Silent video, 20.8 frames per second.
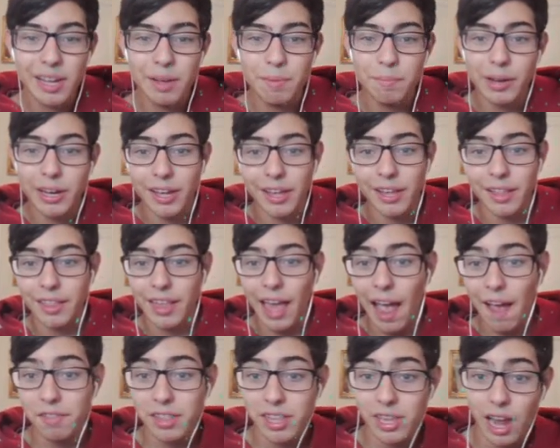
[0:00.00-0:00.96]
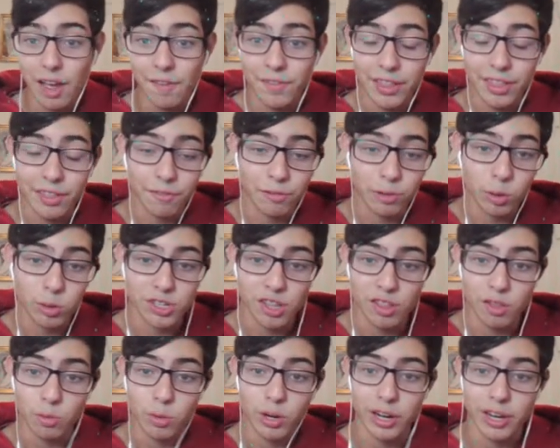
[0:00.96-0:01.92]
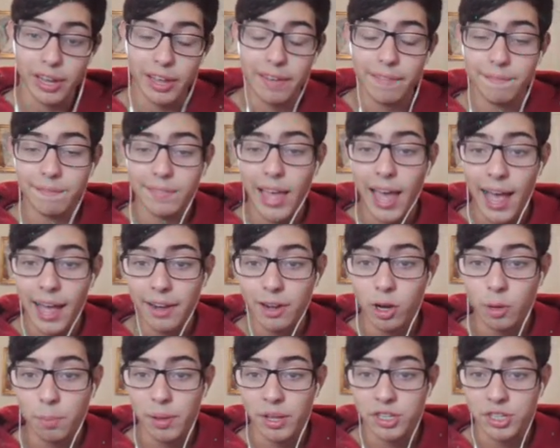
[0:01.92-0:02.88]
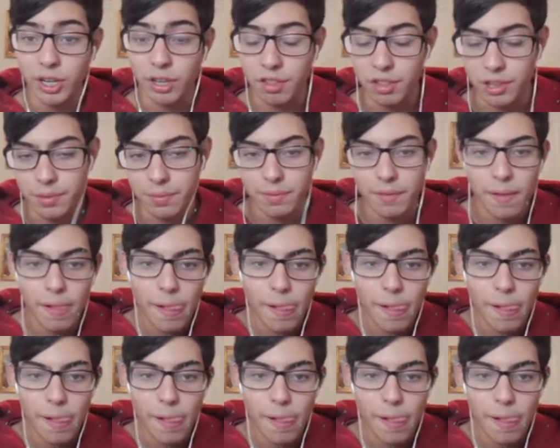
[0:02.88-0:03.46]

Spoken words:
because I've seen offensive Florges work at OP Jellicent.